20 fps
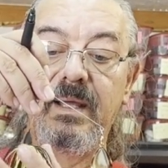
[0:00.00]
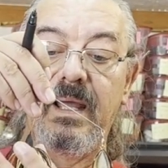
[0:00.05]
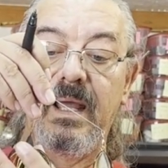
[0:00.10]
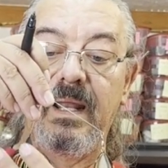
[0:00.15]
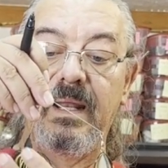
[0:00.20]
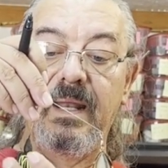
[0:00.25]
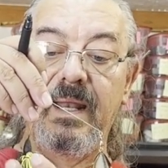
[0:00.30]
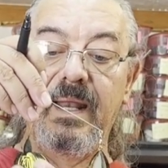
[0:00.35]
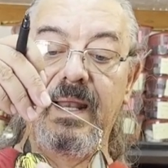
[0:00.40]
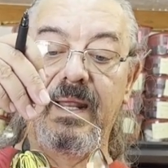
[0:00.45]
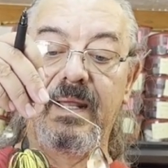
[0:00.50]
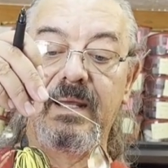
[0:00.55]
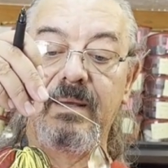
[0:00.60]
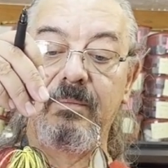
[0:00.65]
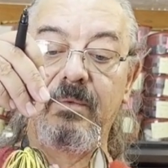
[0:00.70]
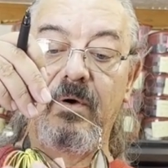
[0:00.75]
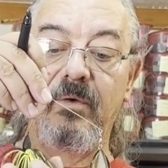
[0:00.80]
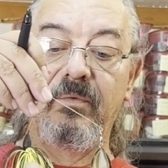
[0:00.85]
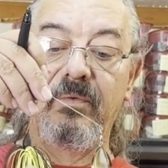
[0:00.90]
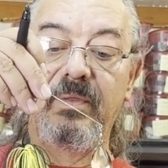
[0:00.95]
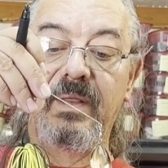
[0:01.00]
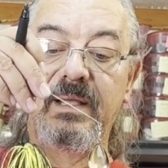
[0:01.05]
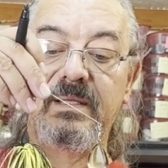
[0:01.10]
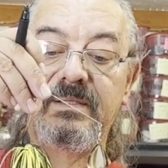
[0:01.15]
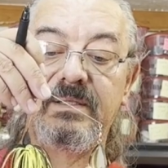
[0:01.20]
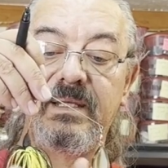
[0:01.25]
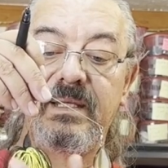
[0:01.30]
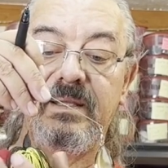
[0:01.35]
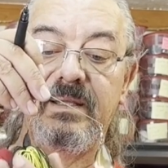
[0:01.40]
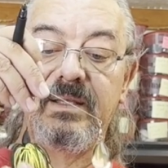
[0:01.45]
And then they come over, they
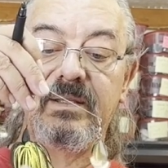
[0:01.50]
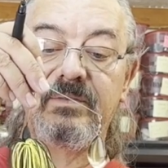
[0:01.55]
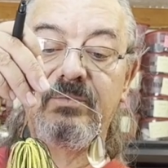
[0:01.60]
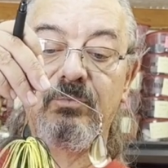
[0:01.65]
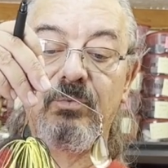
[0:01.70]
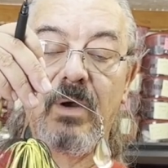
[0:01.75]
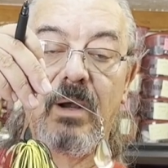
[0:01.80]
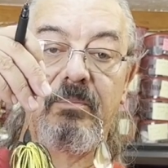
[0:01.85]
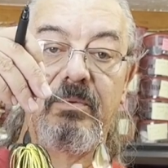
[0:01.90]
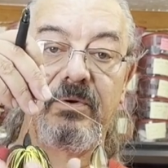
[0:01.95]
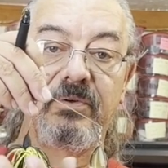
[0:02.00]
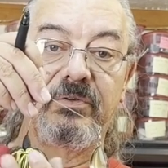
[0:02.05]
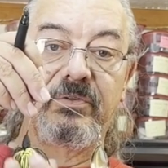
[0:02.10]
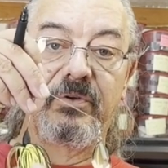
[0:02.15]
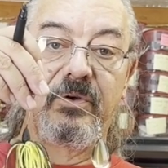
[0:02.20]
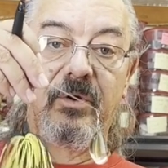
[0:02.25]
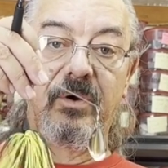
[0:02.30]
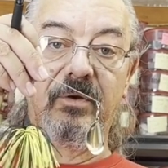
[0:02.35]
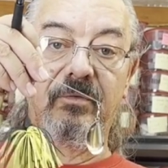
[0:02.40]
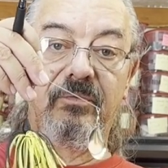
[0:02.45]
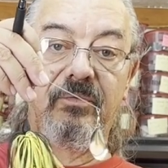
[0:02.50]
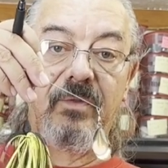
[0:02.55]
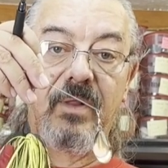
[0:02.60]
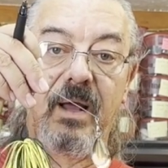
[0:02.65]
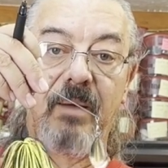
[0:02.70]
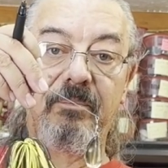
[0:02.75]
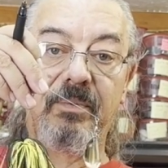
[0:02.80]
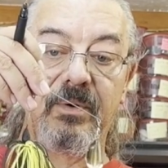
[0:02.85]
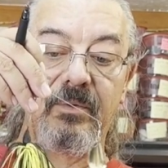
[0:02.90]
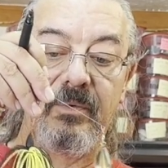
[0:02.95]
see this rubber skirt
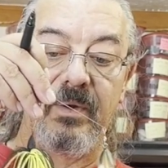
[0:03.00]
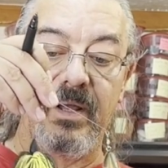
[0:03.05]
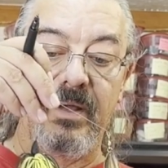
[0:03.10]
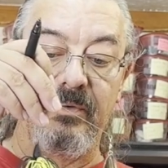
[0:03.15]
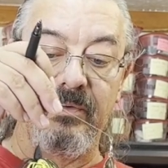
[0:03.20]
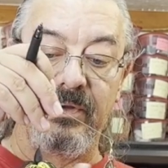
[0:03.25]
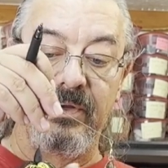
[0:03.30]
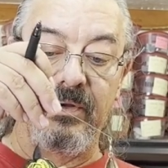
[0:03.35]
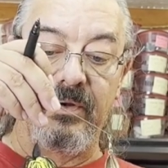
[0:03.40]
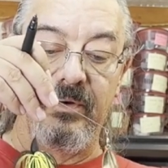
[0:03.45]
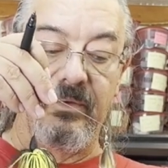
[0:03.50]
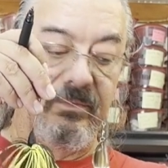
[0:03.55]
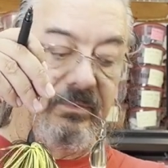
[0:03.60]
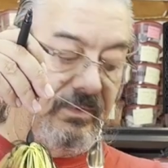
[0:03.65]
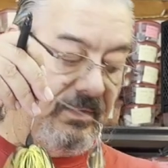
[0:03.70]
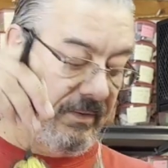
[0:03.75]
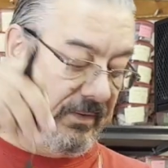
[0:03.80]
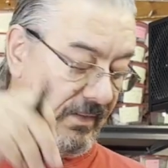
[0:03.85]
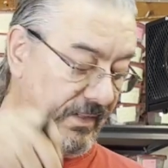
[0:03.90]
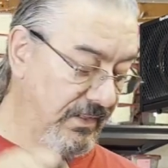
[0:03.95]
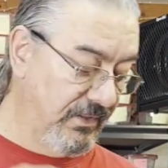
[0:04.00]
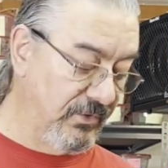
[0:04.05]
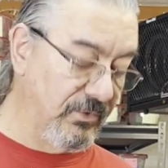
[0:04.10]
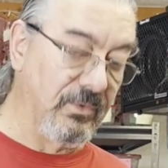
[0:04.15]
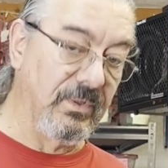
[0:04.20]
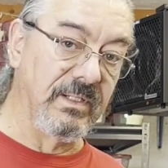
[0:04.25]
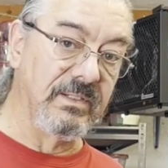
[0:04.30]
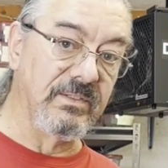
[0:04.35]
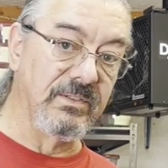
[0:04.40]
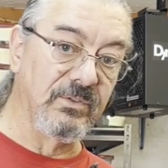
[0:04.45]
flopping around,
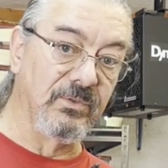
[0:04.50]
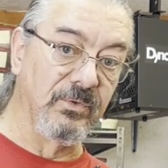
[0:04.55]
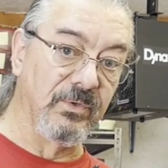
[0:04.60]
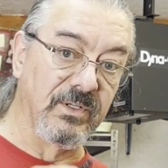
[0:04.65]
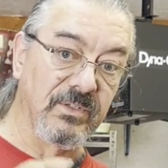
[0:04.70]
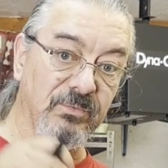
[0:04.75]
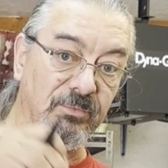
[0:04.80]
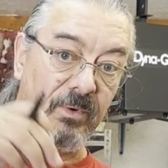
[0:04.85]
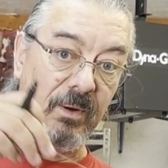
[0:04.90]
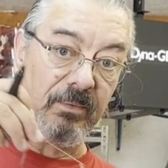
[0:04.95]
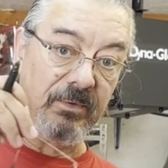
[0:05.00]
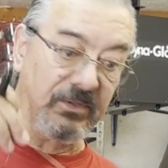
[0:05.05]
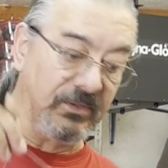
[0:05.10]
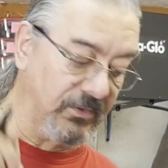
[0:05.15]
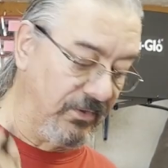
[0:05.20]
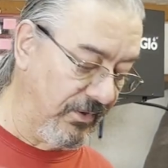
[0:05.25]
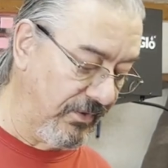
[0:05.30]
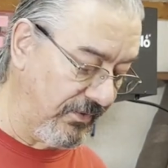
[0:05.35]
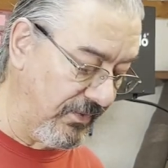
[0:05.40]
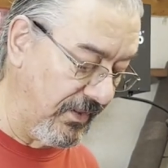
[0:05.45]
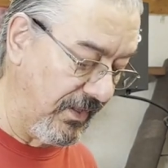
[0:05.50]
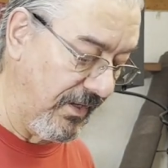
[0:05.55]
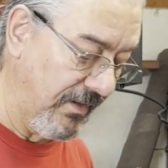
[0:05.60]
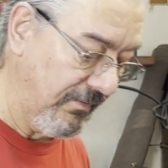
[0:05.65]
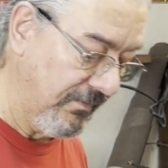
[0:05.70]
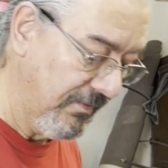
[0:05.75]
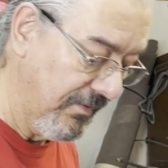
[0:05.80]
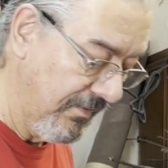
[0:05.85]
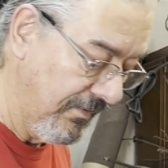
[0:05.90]
doing its rubber skirt thing,